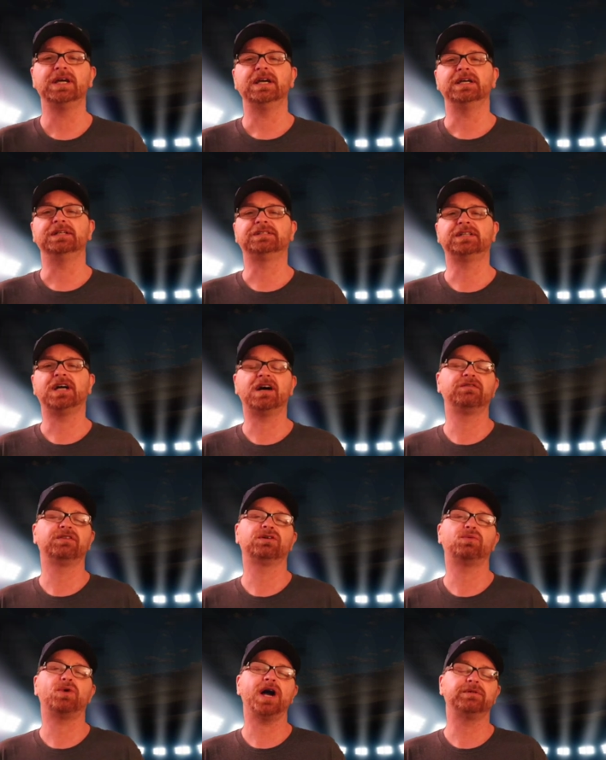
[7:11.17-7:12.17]
is
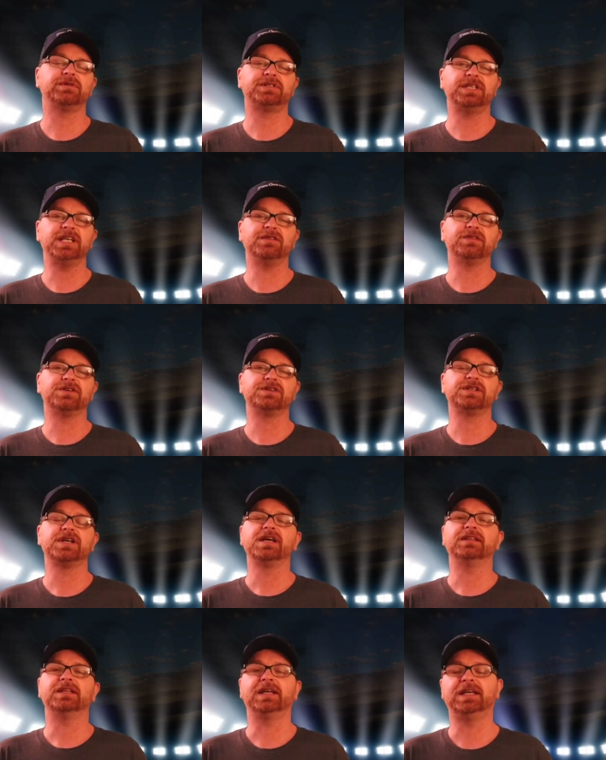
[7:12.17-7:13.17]
cover wide receivers
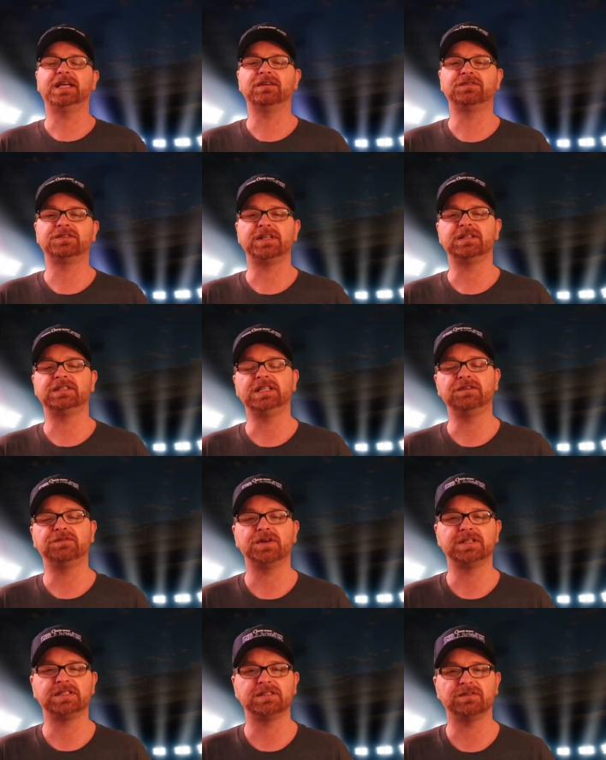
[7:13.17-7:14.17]
that gives their
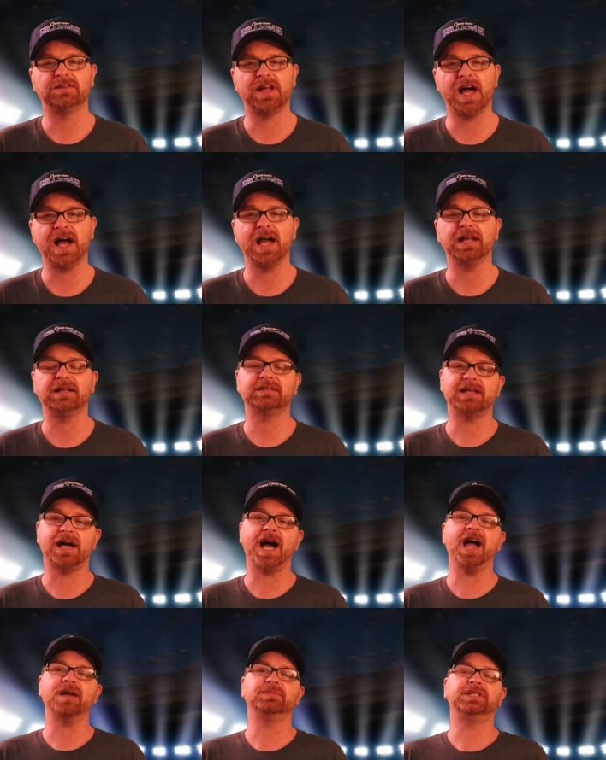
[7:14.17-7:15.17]
defensive line
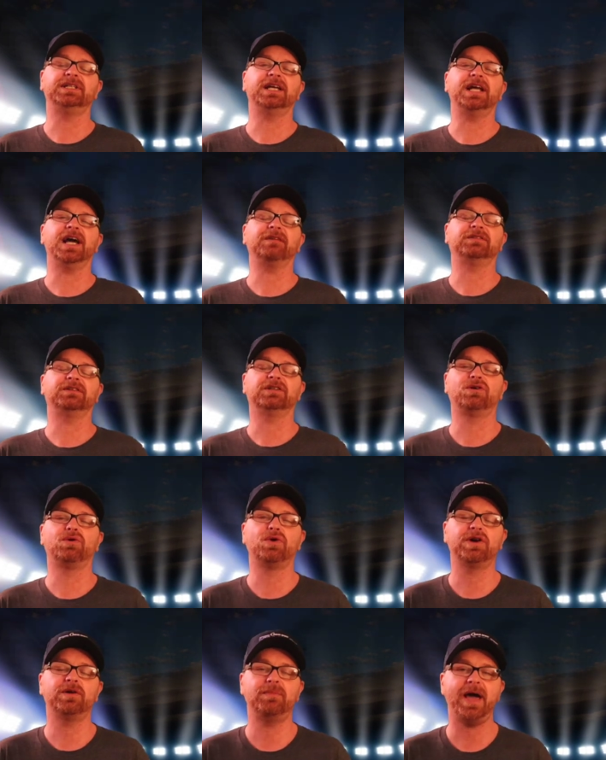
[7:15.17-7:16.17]
time to get after the
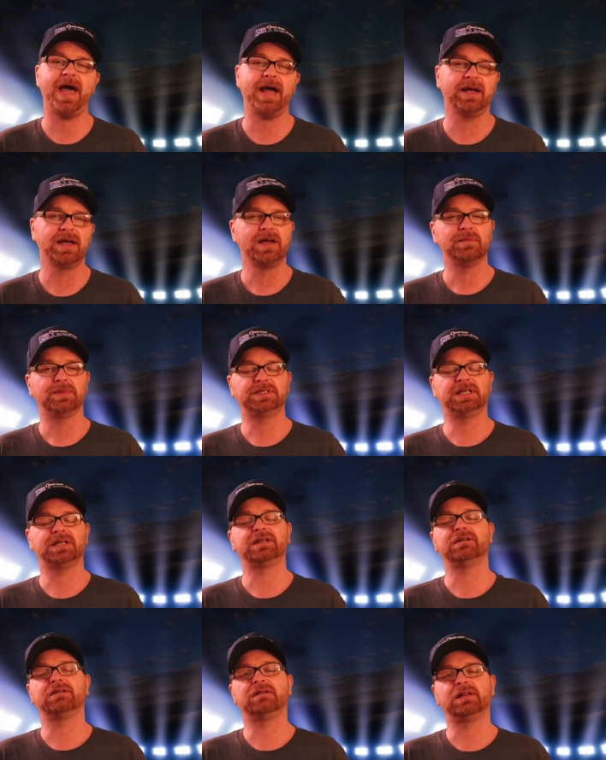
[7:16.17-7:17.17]
quarterback,
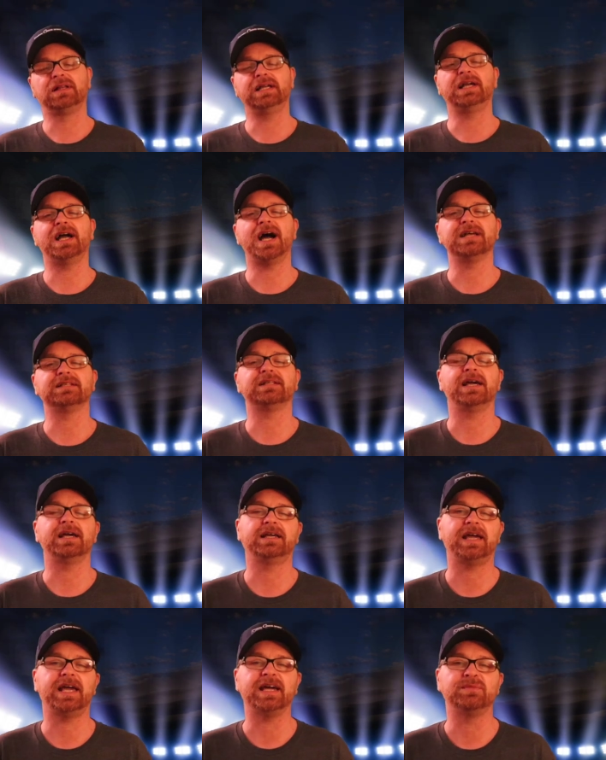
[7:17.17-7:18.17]
particularly guys
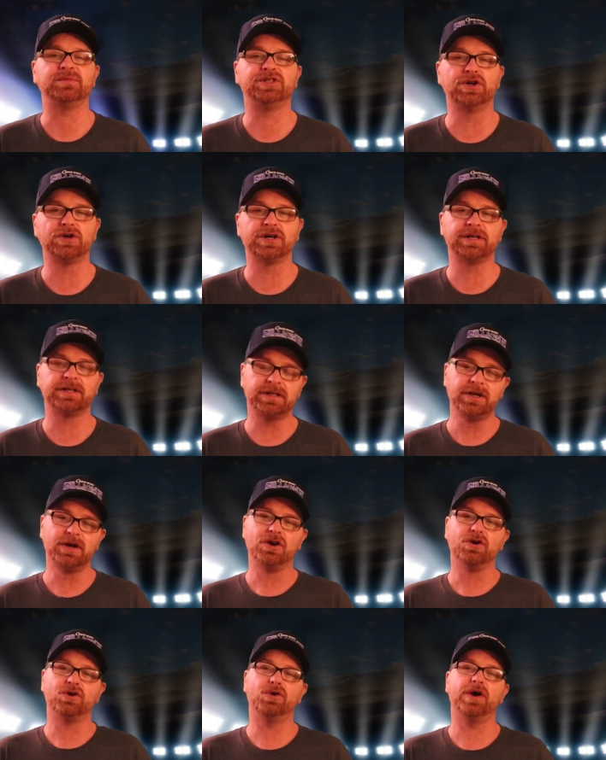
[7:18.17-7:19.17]
like Cam Jordan,
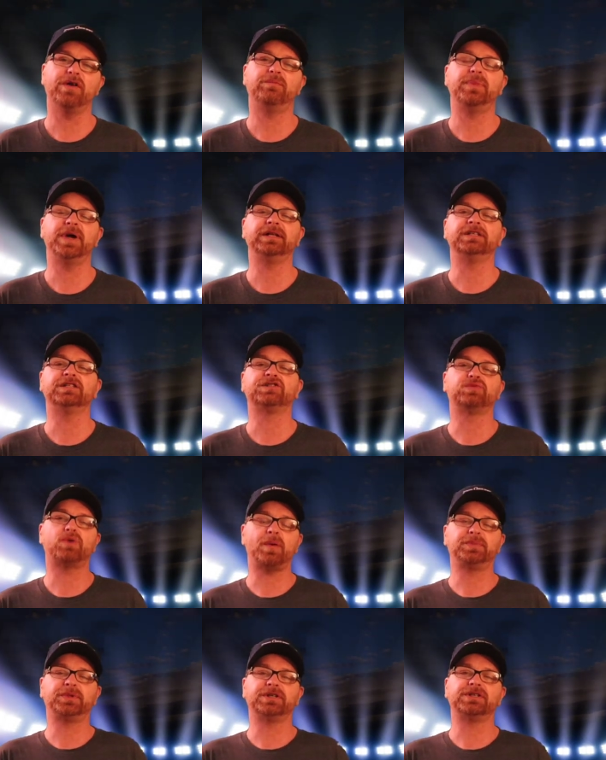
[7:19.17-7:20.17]
who have been
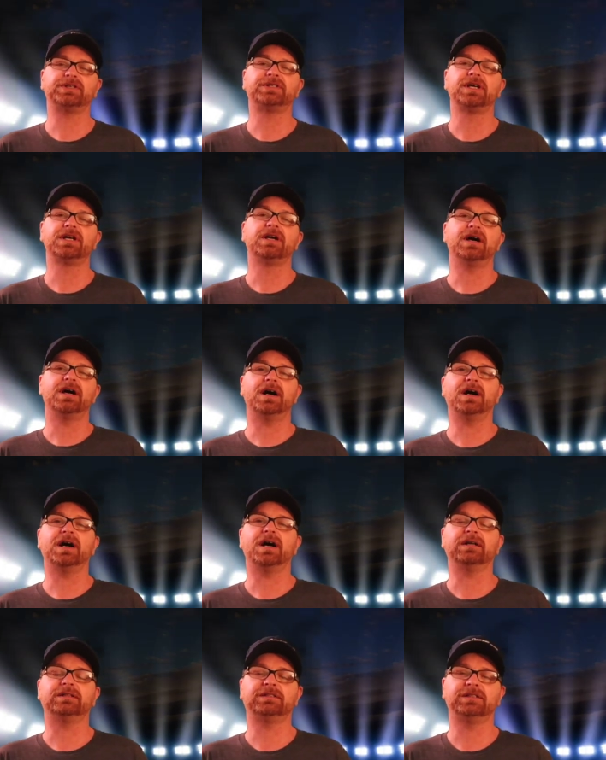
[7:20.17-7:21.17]
disruptors
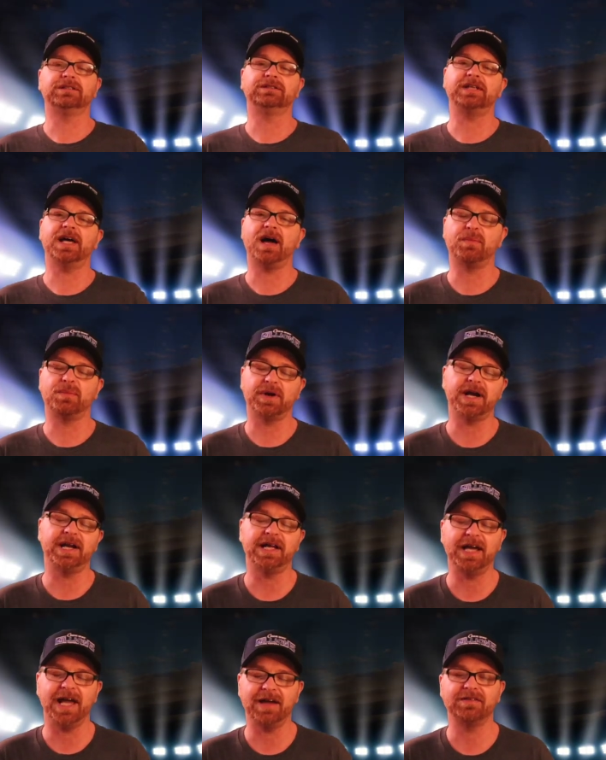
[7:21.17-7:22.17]
uh, to Tom
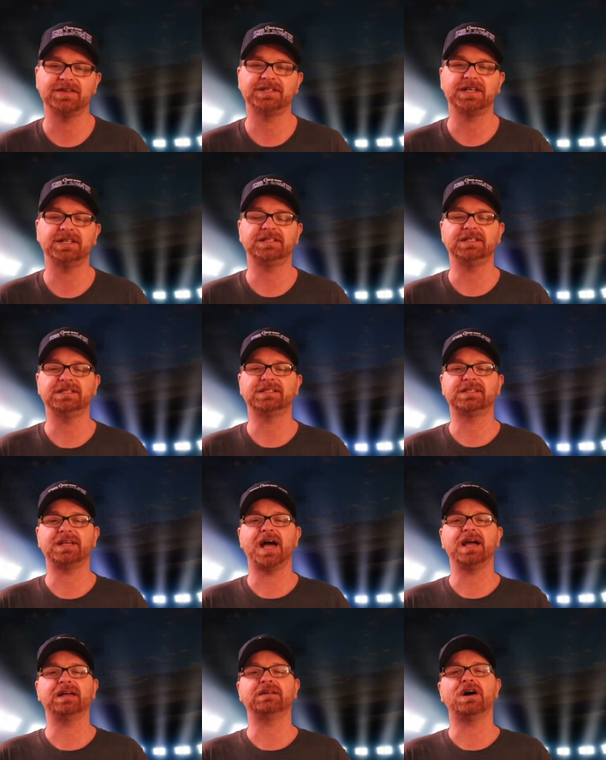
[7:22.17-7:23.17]
Brady ever since he
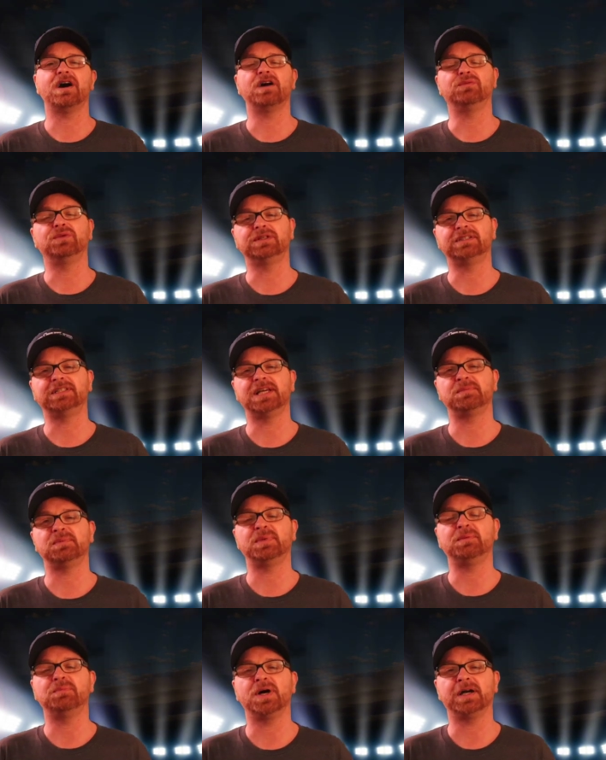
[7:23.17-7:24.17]
signed on with the Tampa
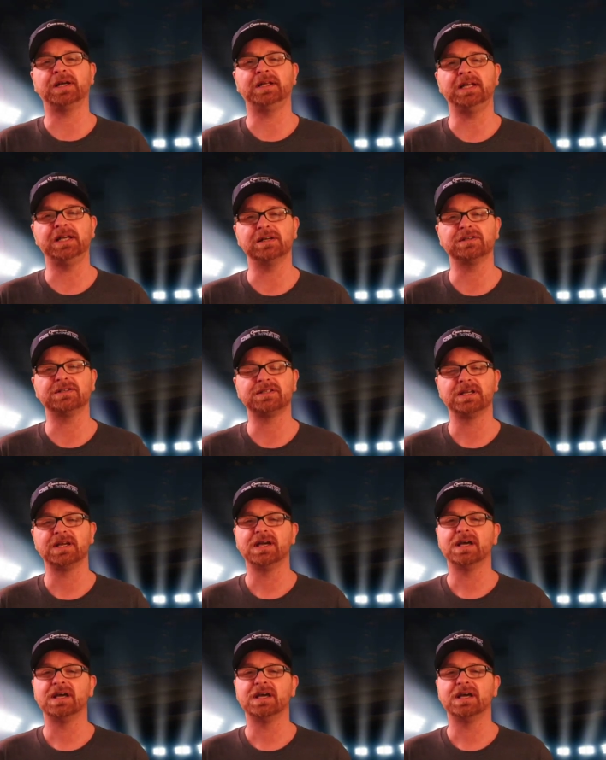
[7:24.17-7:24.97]
Bay Buccaneers.